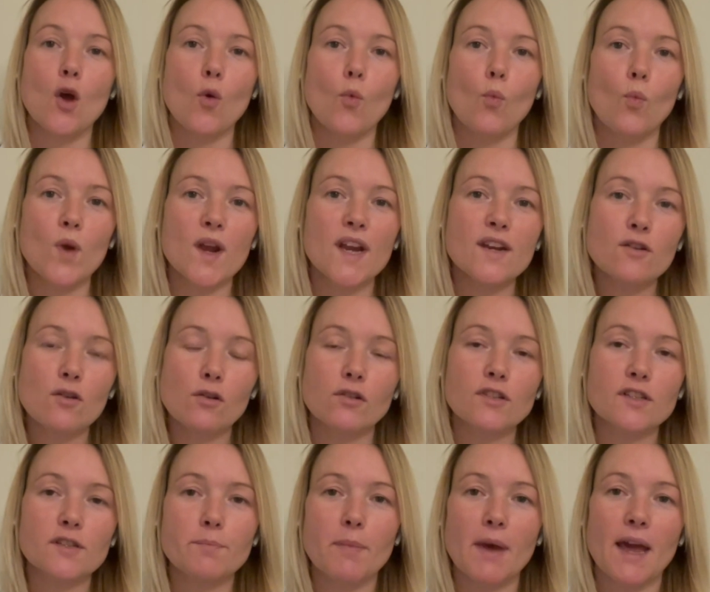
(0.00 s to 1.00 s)
We're
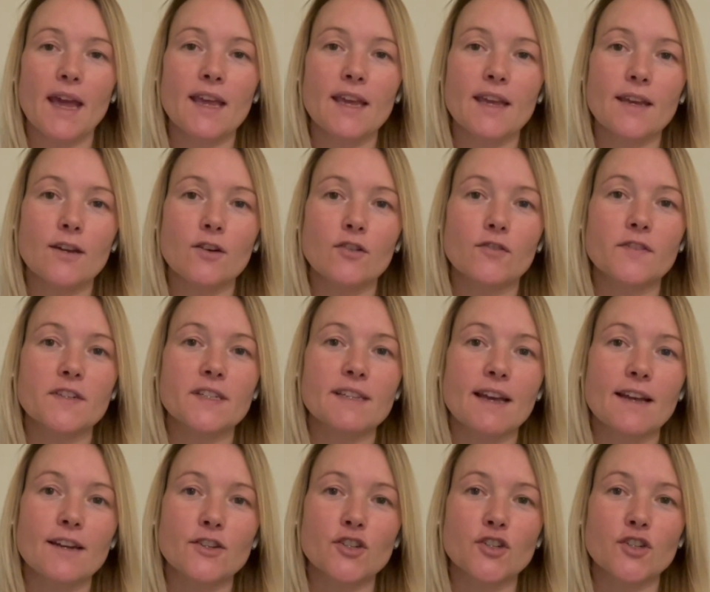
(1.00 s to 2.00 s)
not paying enough
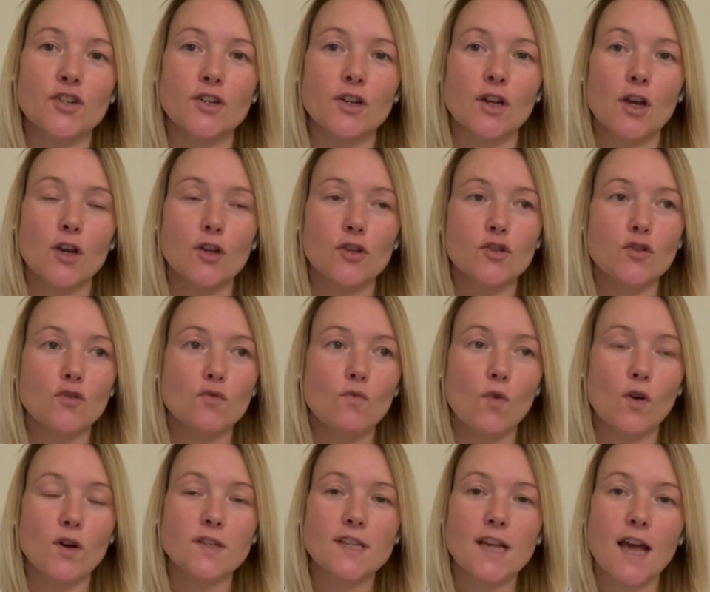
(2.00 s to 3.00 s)
attention to
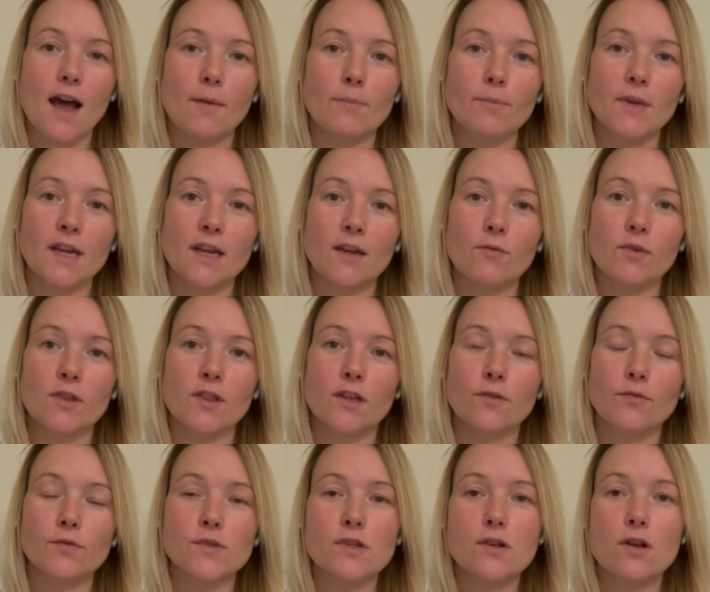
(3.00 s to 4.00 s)
what's happening with
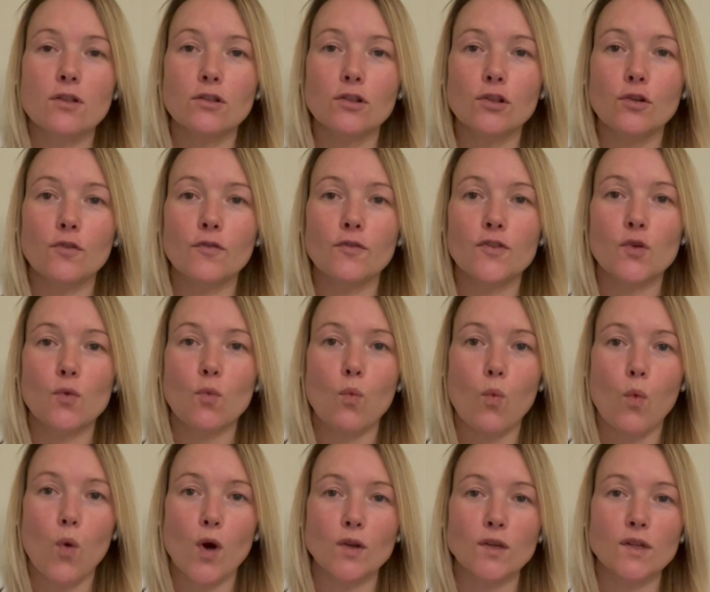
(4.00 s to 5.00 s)
those loved
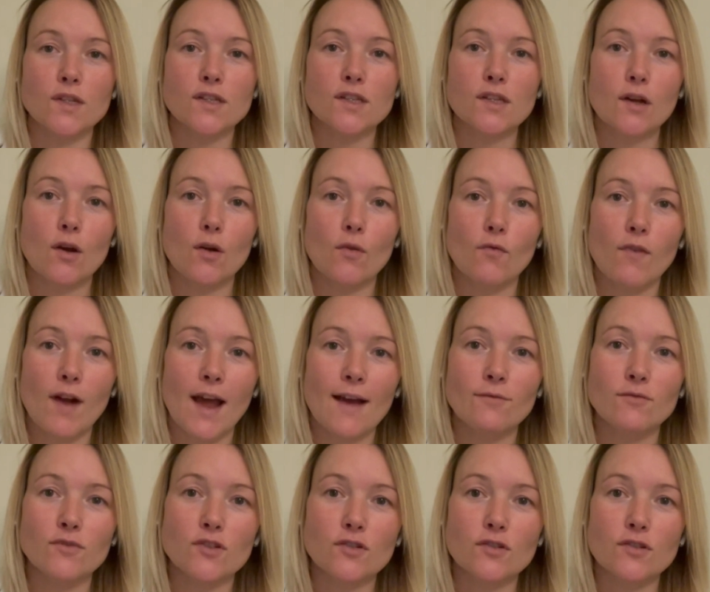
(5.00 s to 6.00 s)
ones
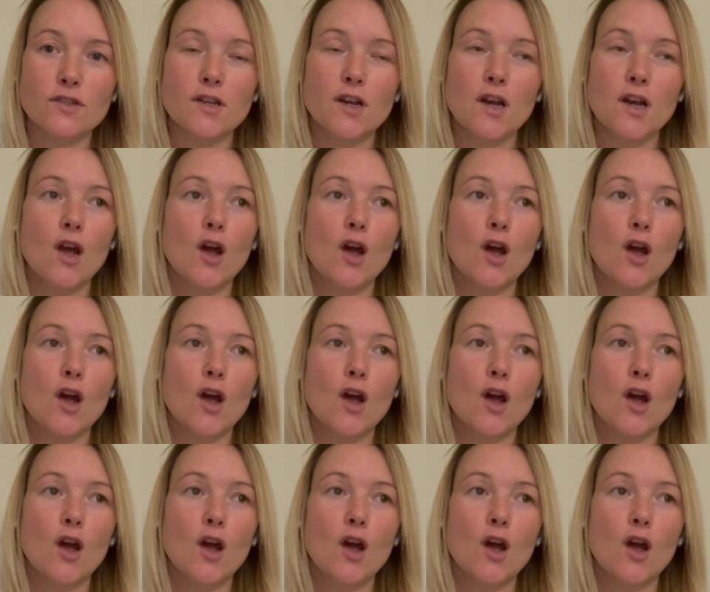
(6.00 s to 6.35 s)
around us.